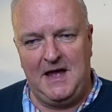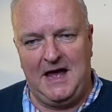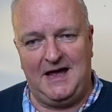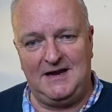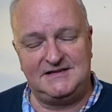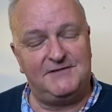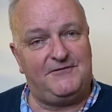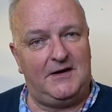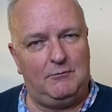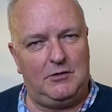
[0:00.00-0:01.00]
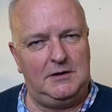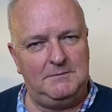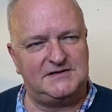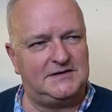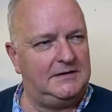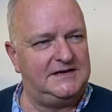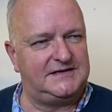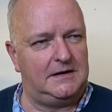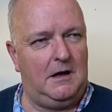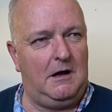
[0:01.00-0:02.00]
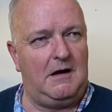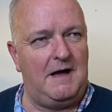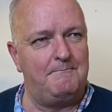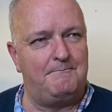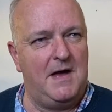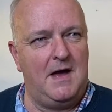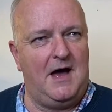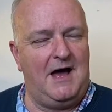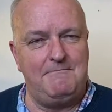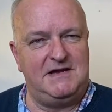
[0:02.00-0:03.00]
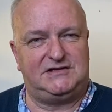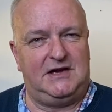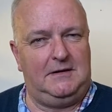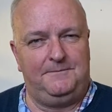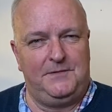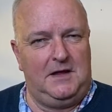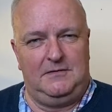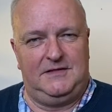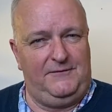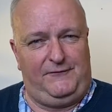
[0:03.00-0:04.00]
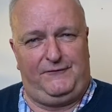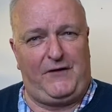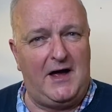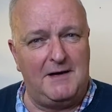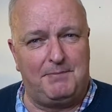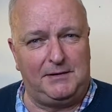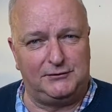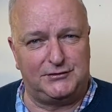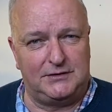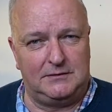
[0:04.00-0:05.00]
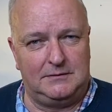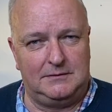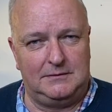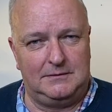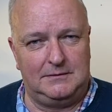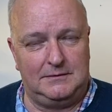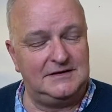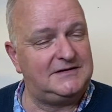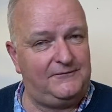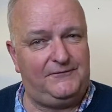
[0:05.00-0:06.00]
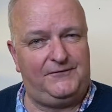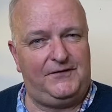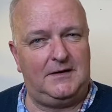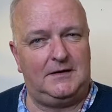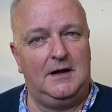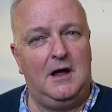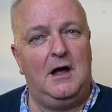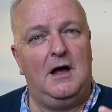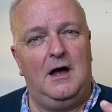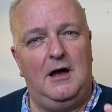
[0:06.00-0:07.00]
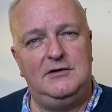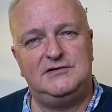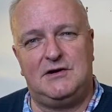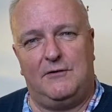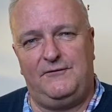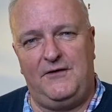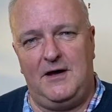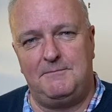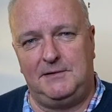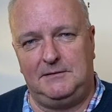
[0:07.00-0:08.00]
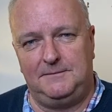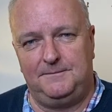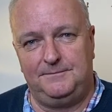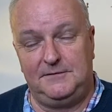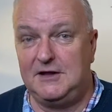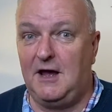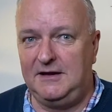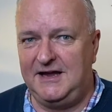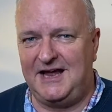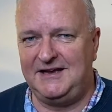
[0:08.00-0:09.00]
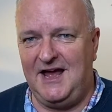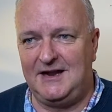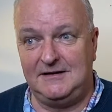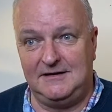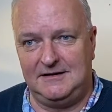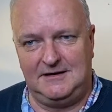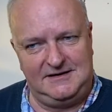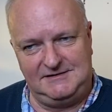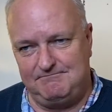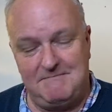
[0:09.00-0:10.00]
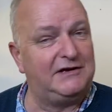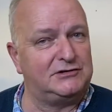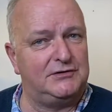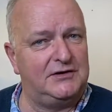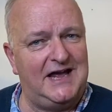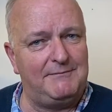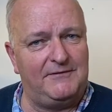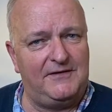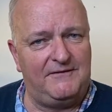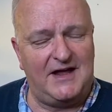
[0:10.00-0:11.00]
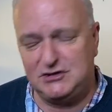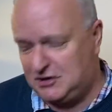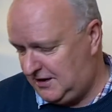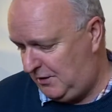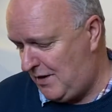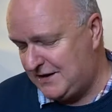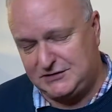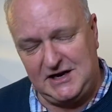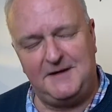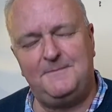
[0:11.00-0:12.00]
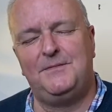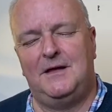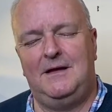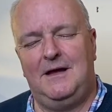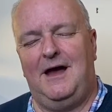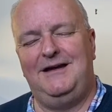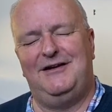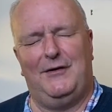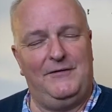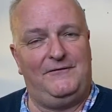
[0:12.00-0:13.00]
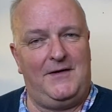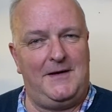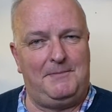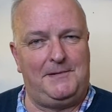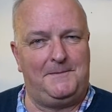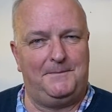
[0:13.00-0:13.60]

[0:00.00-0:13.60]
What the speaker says: And I said, fine, what are you missing? And he said, oh, I'm missing the firebolt. I said, fine, who's got firebolt? Knowing he hadn't. And he mentioned the name of the Avenger and he went in and he got the firebolt.